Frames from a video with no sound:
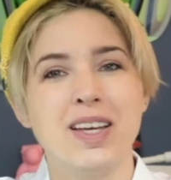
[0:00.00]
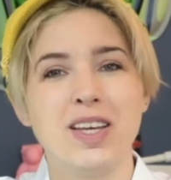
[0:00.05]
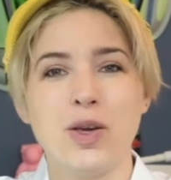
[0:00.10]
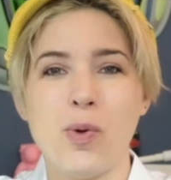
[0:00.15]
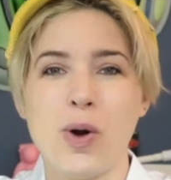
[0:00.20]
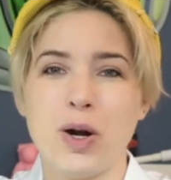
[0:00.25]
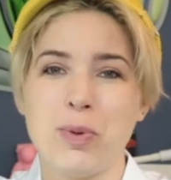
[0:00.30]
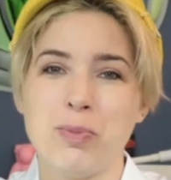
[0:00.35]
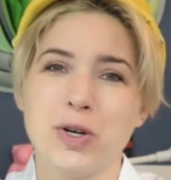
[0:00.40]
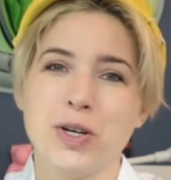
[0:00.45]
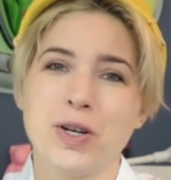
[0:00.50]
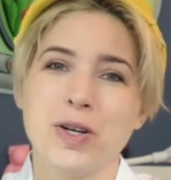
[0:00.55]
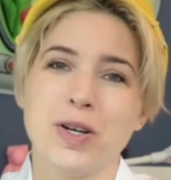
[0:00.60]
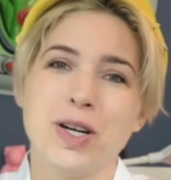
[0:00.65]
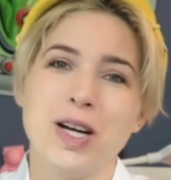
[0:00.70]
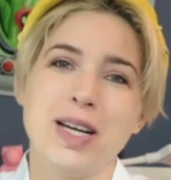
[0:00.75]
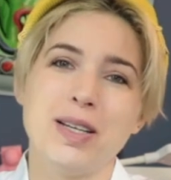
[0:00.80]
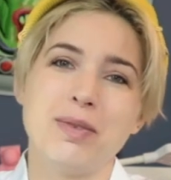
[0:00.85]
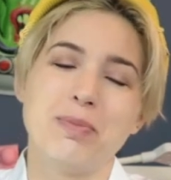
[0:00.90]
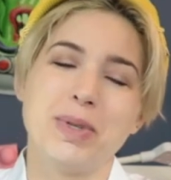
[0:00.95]
You want a
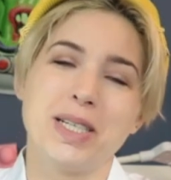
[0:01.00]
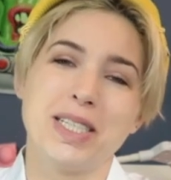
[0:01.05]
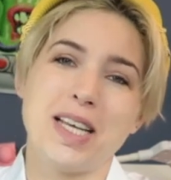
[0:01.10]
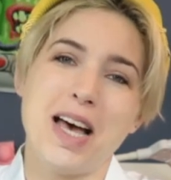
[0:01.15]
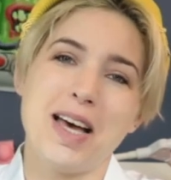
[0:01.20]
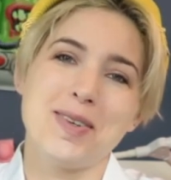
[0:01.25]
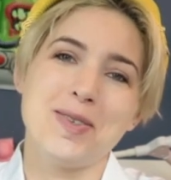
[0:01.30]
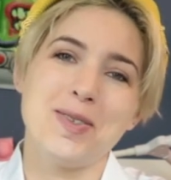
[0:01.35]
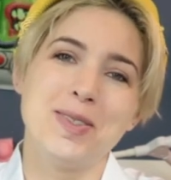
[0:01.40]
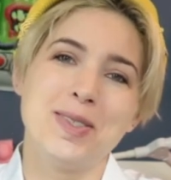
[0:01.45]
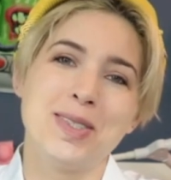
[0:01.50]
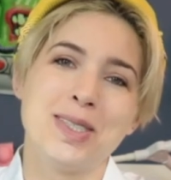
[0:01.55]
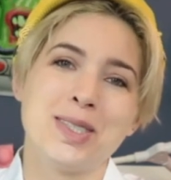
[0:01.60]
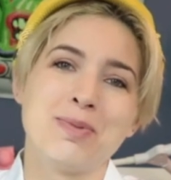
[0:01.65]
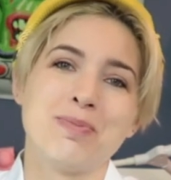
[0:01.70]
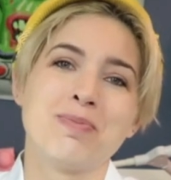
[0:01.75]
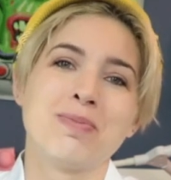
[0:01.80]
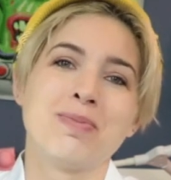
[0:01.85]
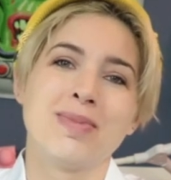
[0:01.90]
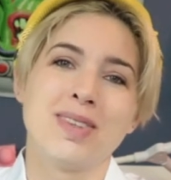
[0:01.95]
burger at
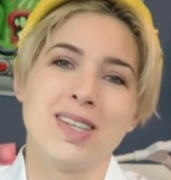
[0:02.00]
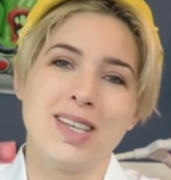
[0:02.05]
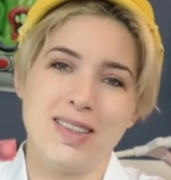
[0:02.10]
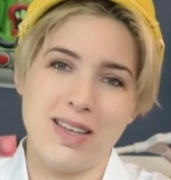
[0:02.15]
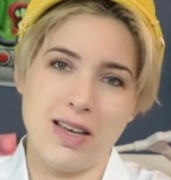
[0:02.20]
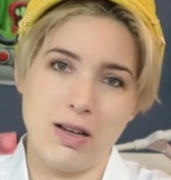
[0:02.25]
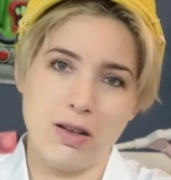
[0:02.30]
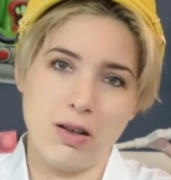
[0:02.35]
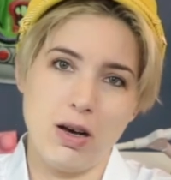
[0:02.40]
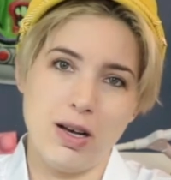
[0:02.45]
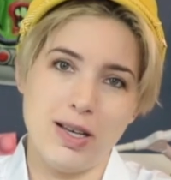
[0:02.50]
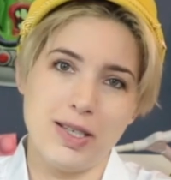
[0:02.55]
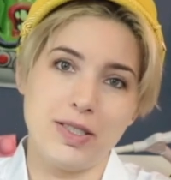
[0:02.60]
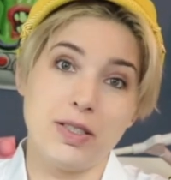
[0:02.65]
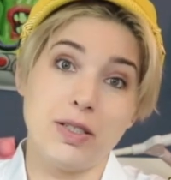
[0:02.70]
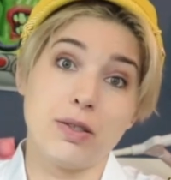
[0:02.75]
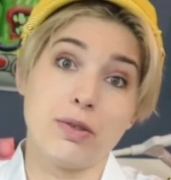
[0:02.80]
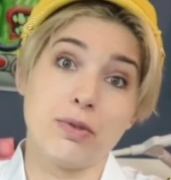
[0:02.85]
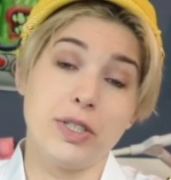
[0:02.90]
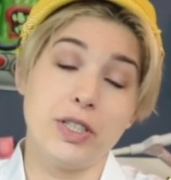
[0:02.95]
McDonald's? That'll
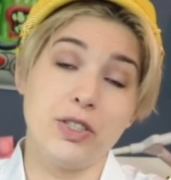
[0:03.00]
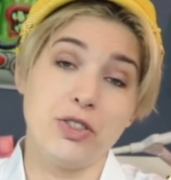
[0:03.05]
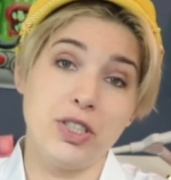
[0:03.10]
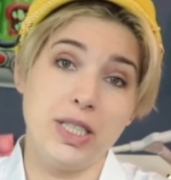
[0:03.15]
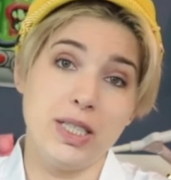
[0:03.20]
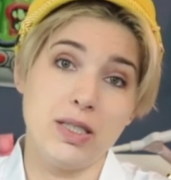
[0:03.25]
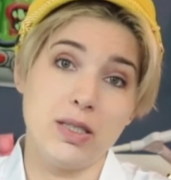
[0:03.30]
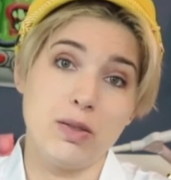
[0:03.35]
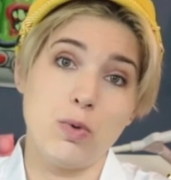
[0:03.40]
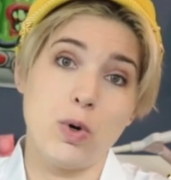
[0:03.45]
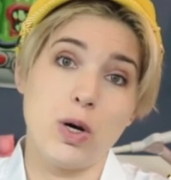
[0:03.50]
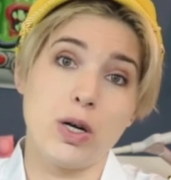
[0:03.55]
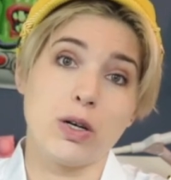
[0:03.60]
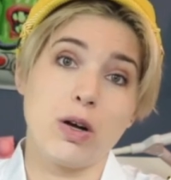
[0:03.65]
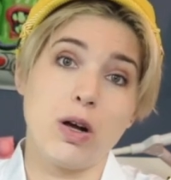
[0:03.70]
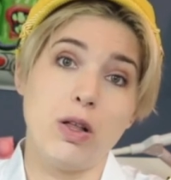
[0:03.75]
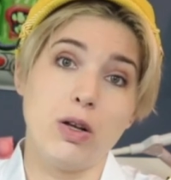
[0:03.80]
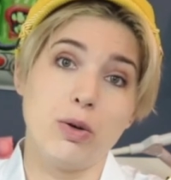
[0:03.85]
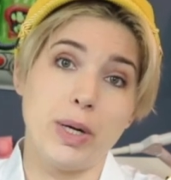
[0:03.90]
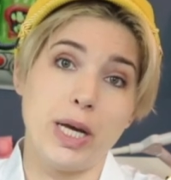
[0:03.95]
cost you 3 sheets of
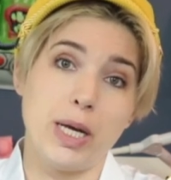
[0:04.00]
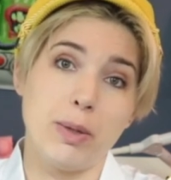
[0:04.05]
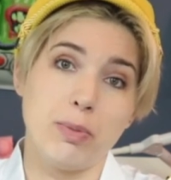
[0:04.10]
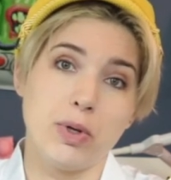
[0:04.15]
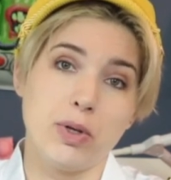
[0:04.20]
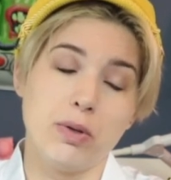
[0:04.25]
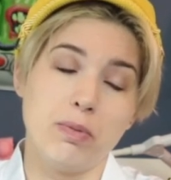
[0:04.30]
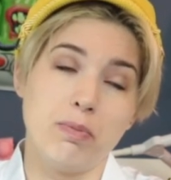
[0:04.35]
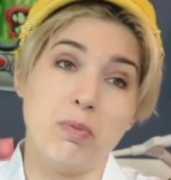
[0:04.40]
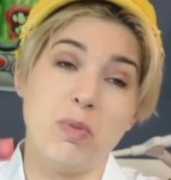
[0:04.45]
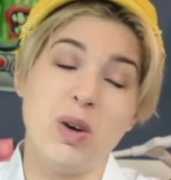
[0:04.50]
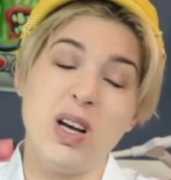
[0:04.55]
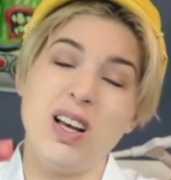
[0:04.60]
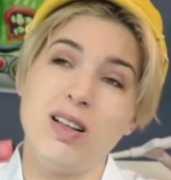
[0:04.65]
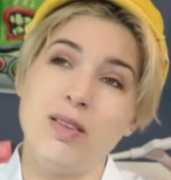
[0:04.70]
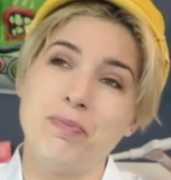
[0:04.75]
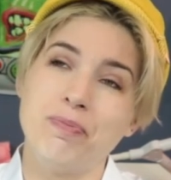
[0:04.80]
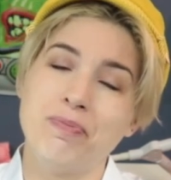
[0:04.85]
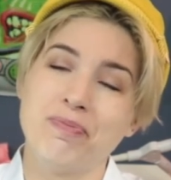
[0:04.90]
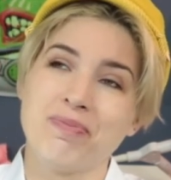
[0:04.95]
watercolor paper.
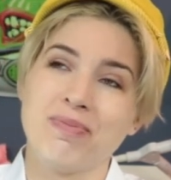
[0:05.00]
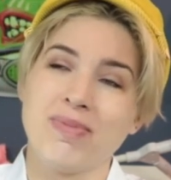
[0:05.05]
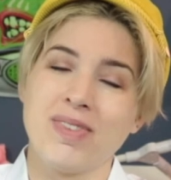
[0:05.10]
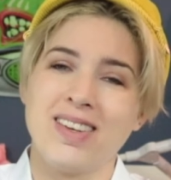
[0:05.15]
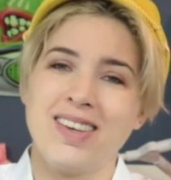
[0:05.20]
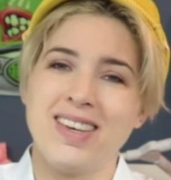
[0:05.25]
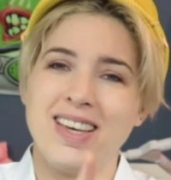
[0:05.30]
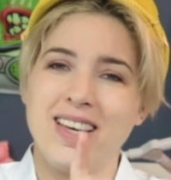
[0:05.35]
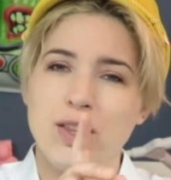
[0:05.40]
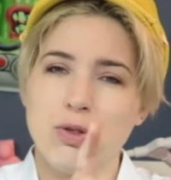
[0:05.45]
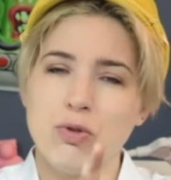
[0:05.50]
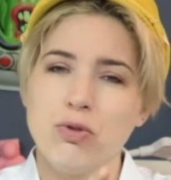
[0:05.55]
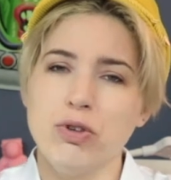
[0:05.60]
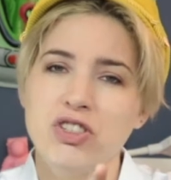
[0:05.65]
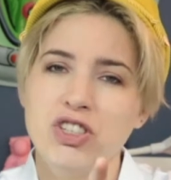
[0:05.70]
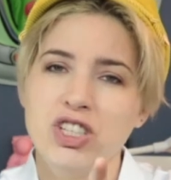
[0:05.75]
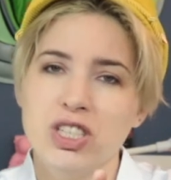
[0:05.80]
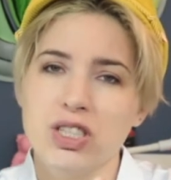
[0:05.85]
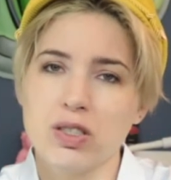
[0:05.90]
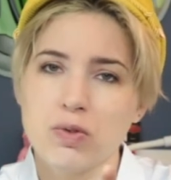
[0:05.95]
Well, 3
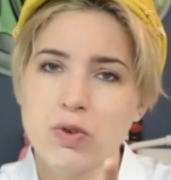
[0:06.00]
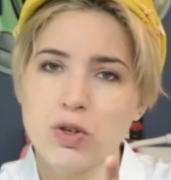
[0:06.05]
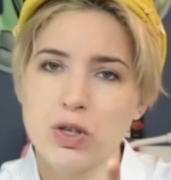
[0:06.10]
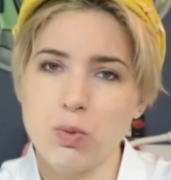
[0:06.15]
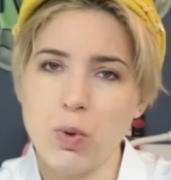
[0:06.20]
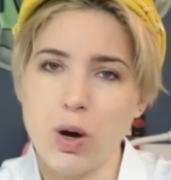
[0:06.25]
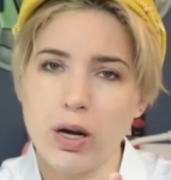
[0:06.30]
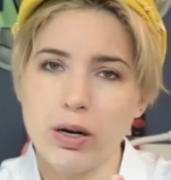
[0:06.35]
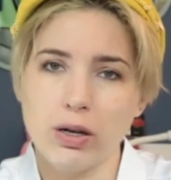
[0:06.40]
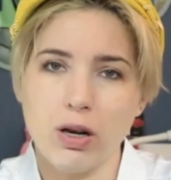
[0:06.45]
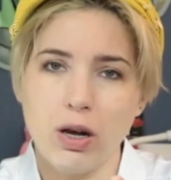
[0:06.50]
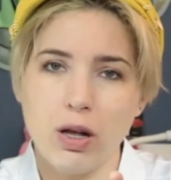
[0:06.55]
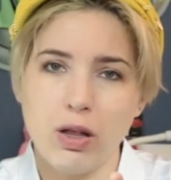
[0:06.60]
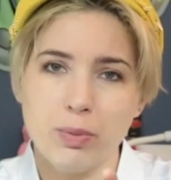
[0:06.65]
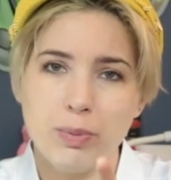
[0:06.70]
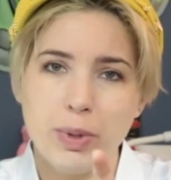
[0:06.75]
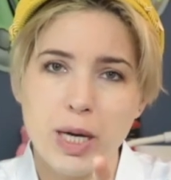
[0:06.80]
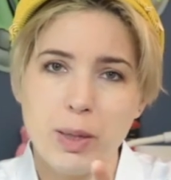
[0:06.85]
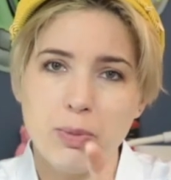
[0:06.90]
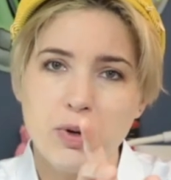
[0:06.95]
sheets of good
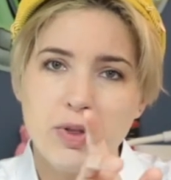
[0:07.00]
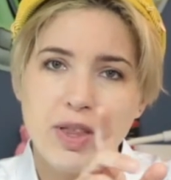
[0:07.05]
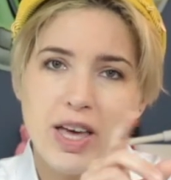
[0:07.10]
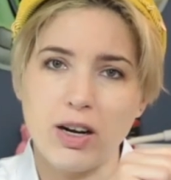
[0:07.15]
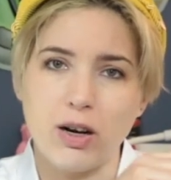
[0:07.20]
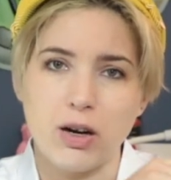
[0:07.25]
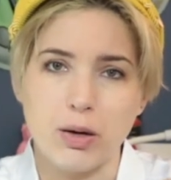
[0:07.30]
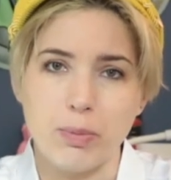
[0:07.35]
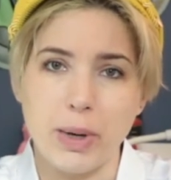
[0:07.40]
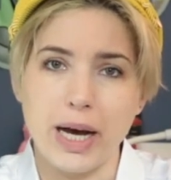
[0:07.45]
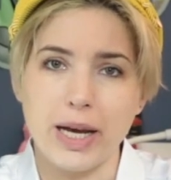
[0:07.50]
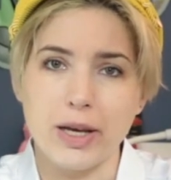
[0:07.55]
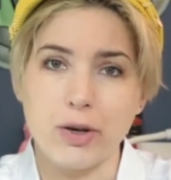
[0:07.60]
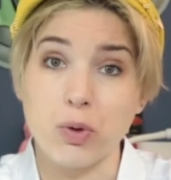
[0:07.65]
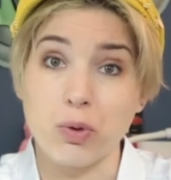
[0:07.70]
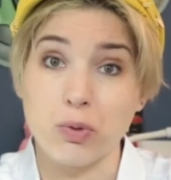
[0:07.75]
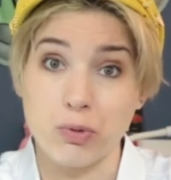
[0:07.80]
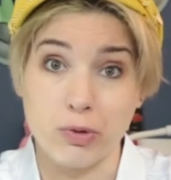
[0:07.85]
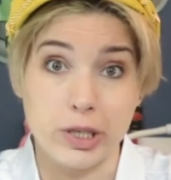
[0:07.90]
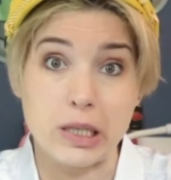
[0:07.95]
watercolor paper, that ought to buy
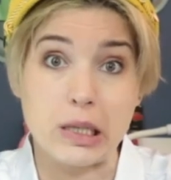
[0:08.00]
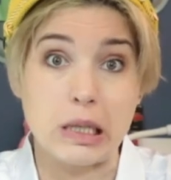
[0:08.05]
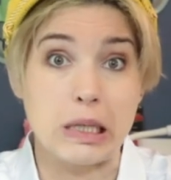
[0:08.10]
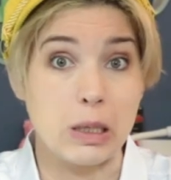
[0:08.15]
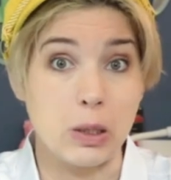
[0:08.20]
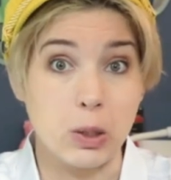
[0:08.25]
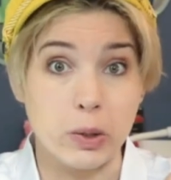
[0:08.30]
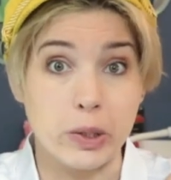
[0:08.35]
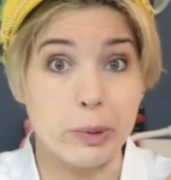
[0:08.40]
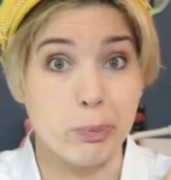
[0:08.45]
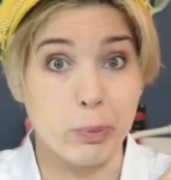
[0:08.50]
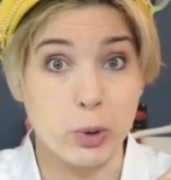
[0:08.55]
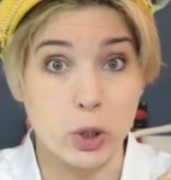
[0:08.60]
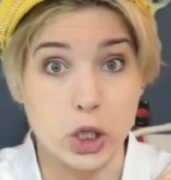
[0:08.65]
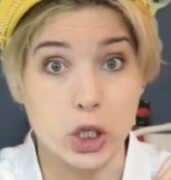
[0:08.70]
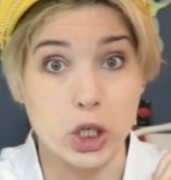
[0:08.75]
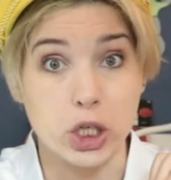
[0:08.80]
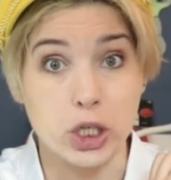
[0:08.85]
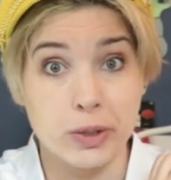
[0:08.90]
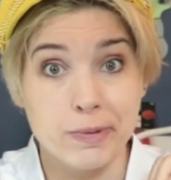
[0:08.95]
you a really good
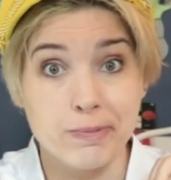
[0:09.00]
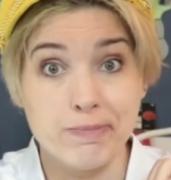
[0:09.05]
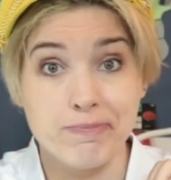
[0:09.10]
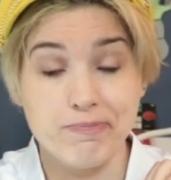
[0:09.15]
burger.